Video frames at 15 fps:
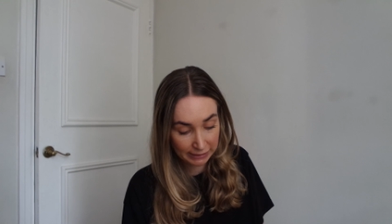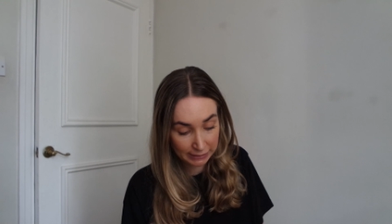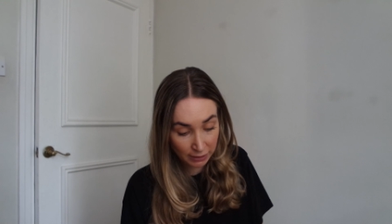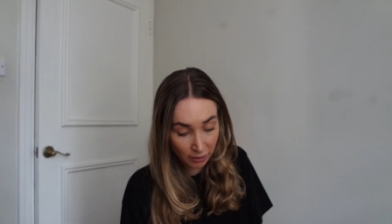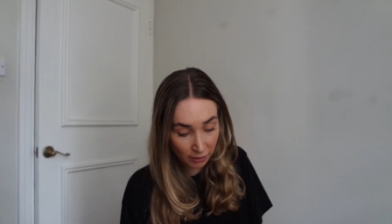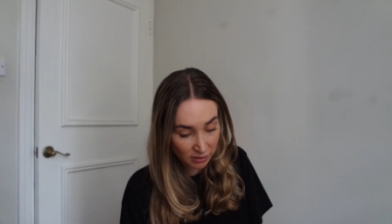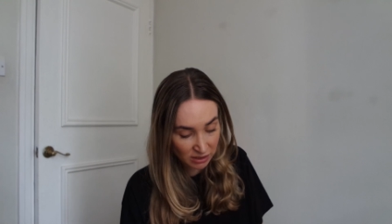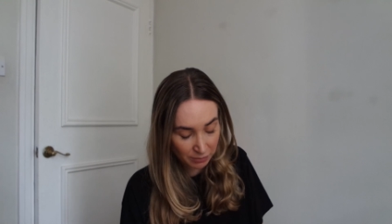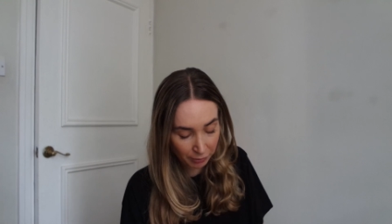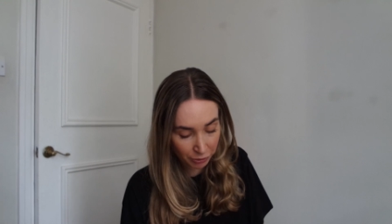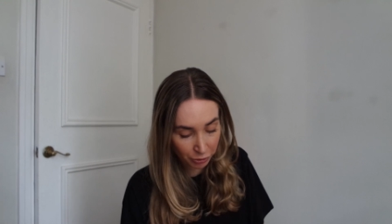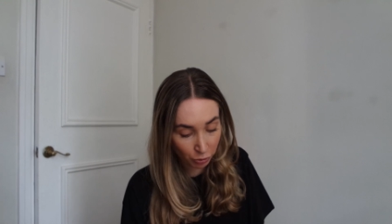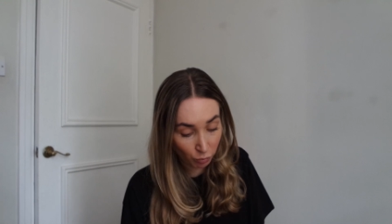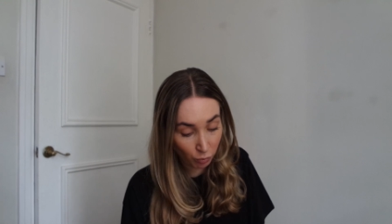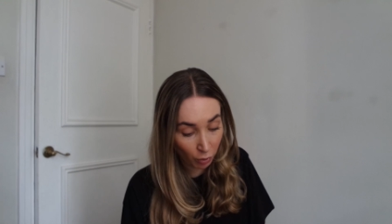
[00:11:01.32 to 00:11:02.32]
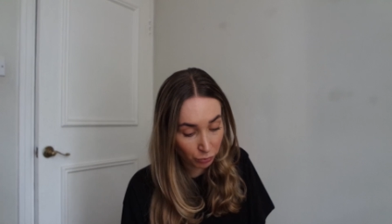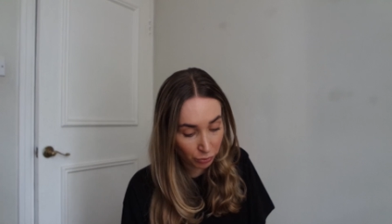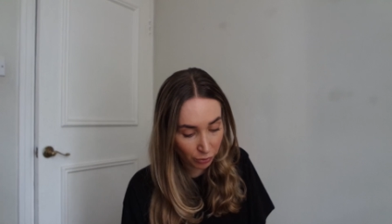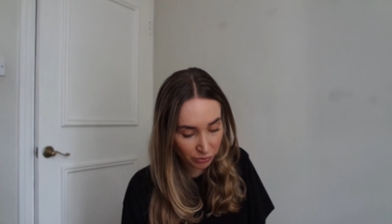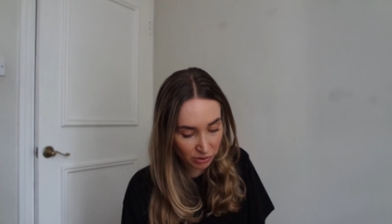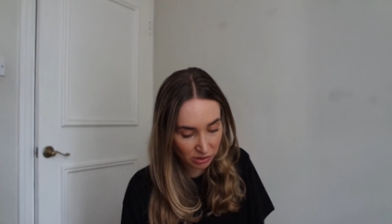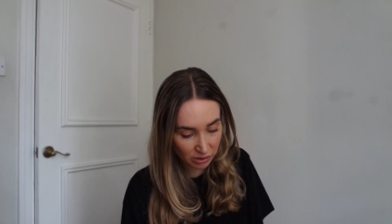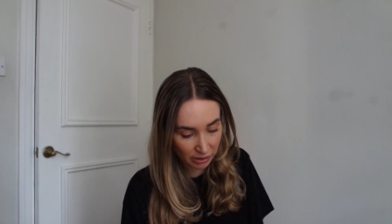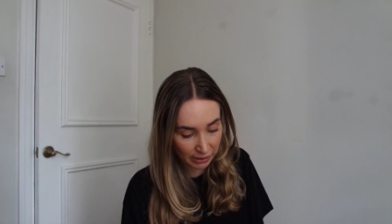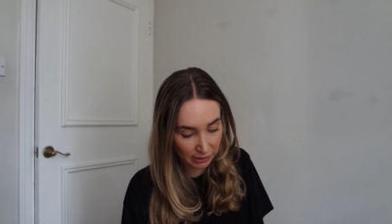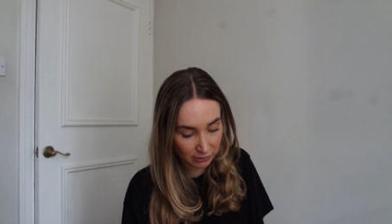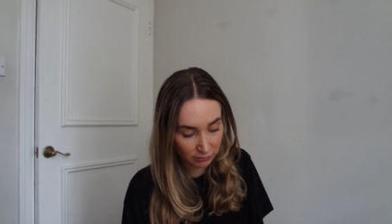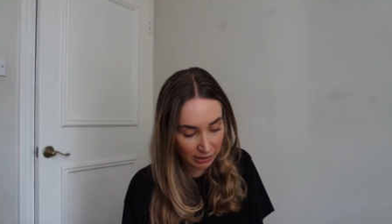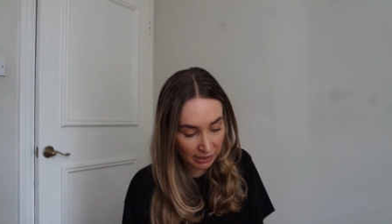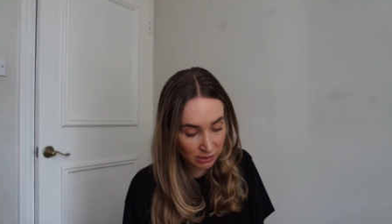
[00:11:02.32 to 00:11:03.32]
It does, but you won't notice
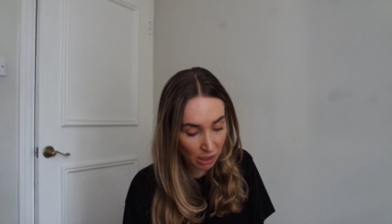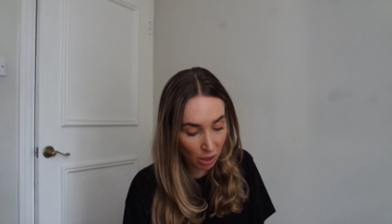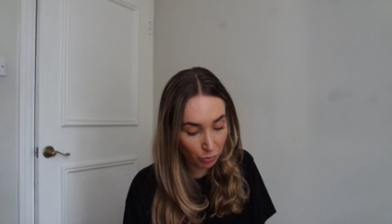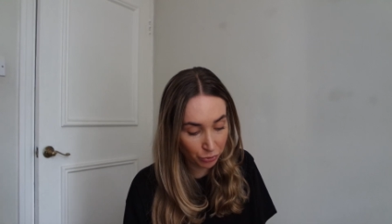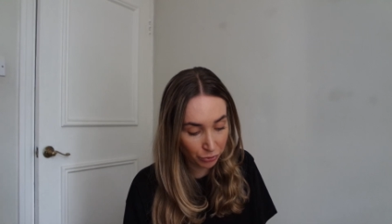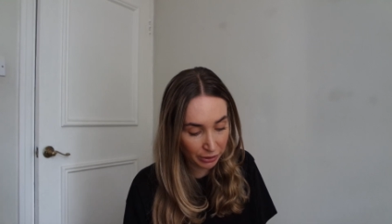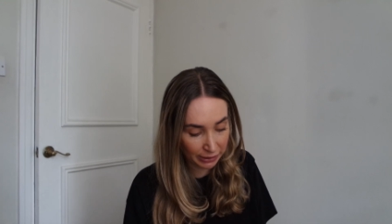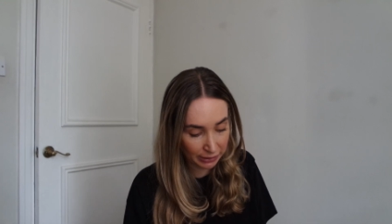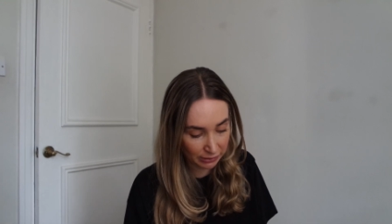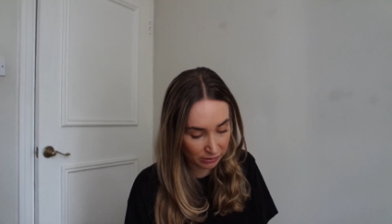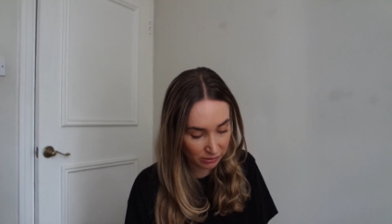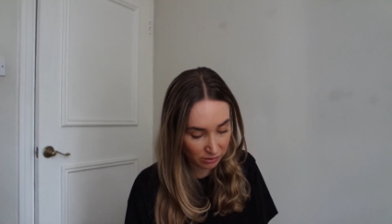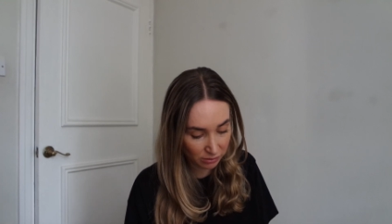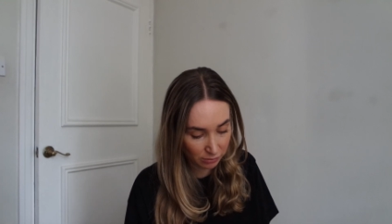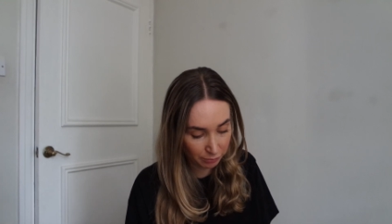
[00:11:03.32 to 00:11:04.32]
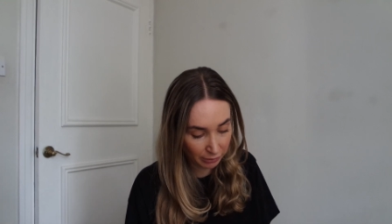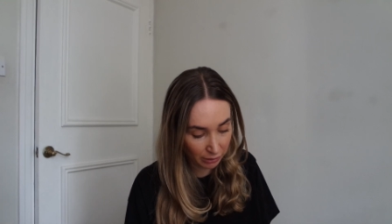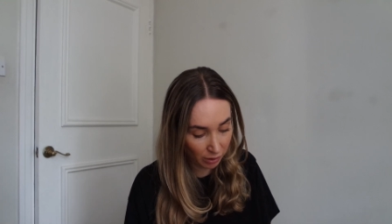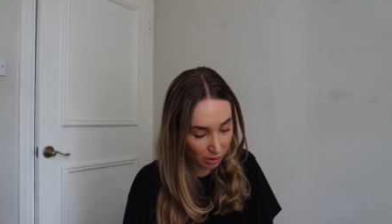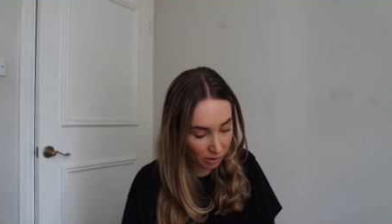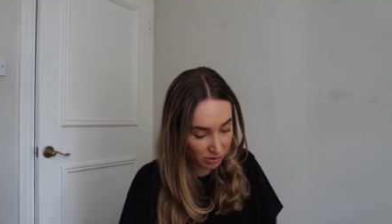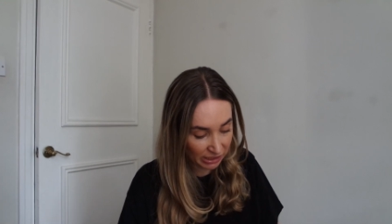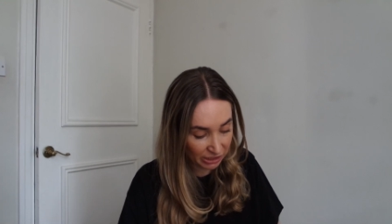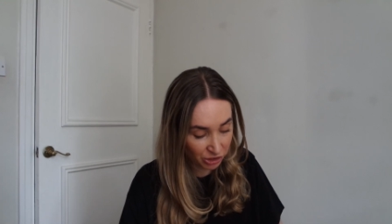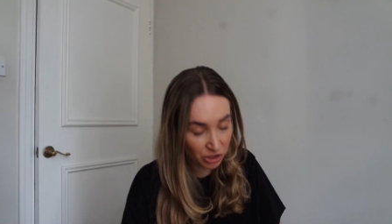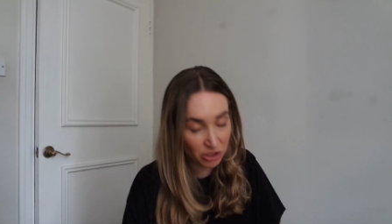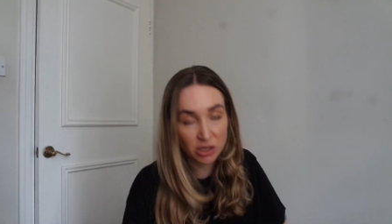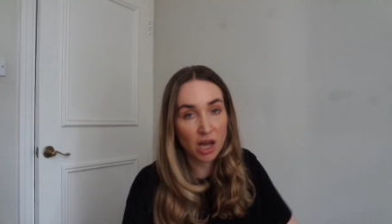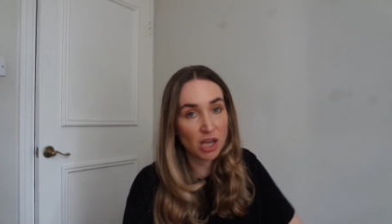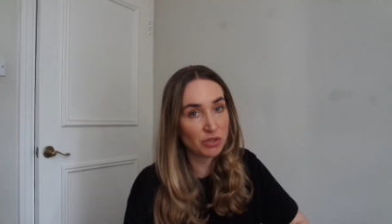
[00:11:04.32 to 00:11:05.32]
it. That's how good it is, because it
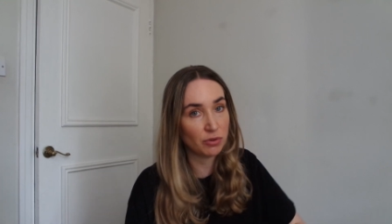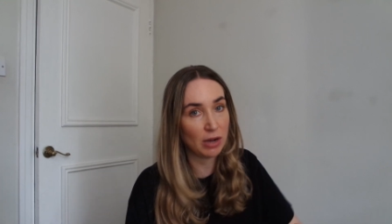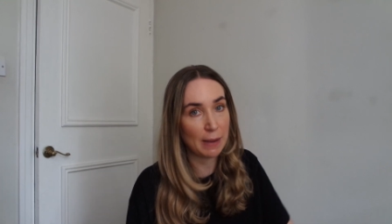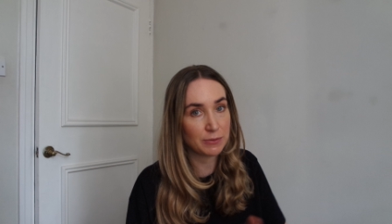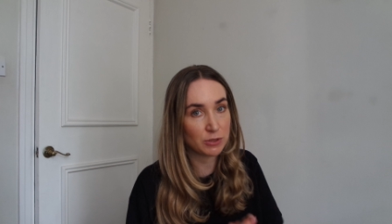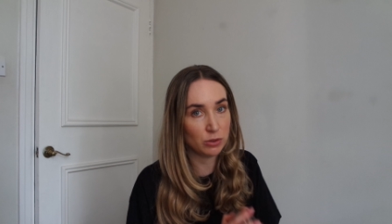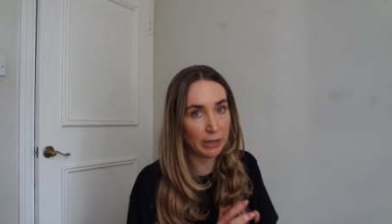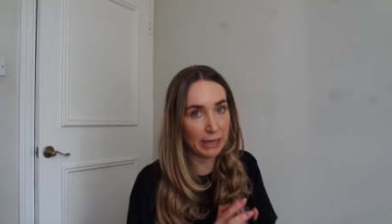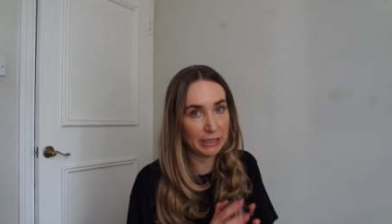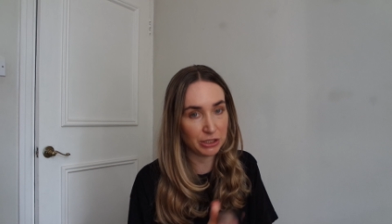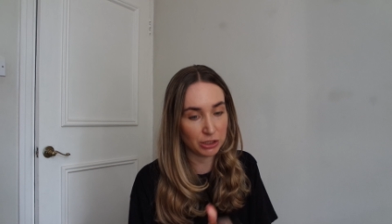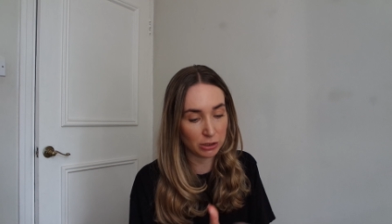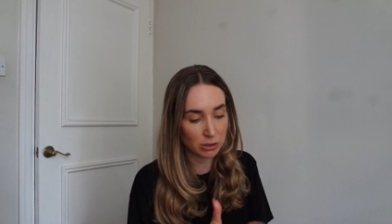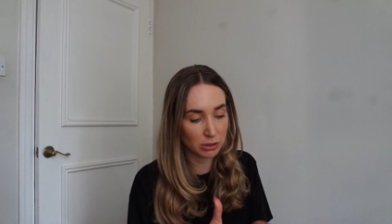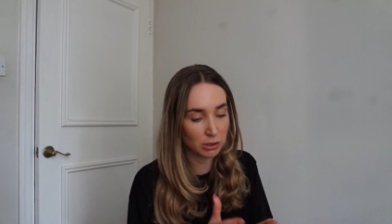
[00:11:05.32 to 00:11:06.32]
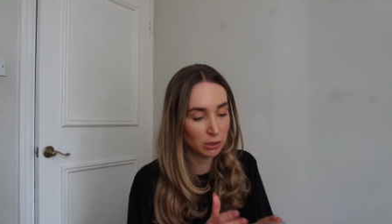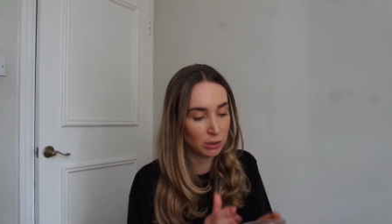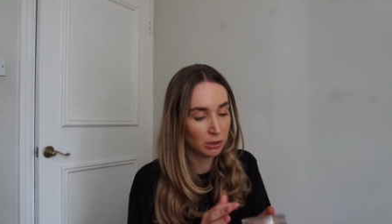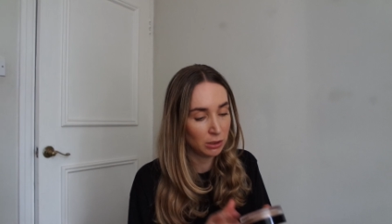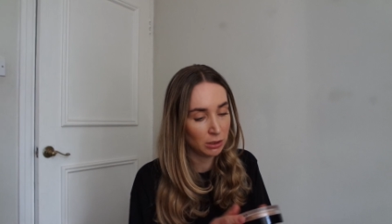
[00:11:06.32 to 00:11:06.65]
just lasts for absolute ages.